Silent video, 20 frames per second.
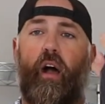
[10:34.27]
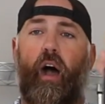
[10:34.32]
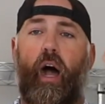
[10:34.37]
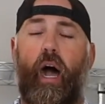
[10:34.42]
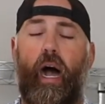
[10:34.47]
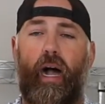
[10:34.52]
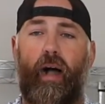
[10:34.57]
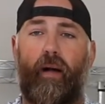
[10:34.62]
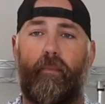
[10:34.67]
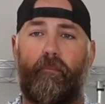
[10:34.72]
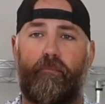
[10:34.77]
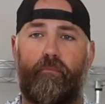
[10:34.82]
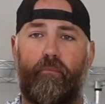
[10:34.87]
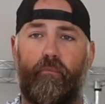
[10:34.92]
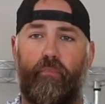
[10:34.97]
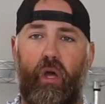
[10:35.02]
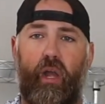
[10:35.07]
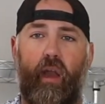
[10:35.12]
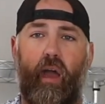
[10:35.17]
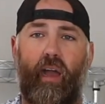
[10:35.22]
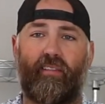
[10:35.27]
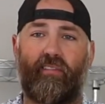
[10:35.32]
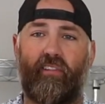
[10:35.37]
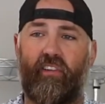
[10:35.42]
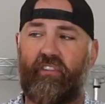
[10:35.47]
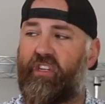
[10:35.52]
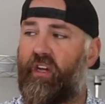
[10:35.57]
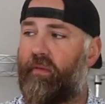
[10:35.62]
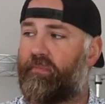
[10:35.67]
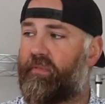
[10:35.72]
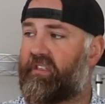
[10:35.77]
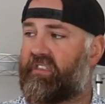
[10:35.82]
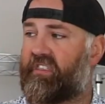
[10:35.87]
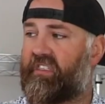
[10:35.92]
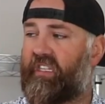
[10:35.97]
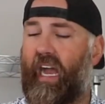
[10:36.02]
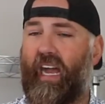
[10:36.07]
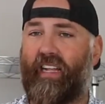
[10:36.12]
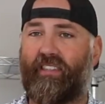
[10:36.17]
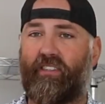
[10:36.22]
But I looked up the
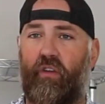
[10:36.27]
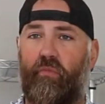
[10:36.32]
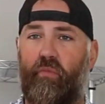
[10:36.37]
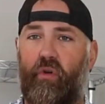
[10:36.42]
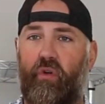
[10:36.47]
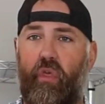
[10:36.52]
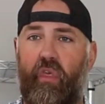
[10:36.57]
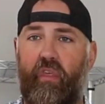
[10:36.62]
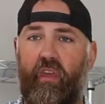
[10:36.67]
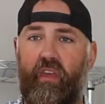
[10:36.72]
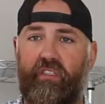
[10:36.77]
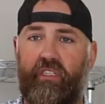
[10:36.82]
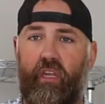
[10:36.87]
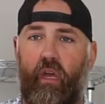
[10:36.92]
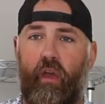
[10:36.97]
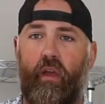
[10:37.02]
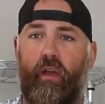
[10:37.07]
stats on both of these.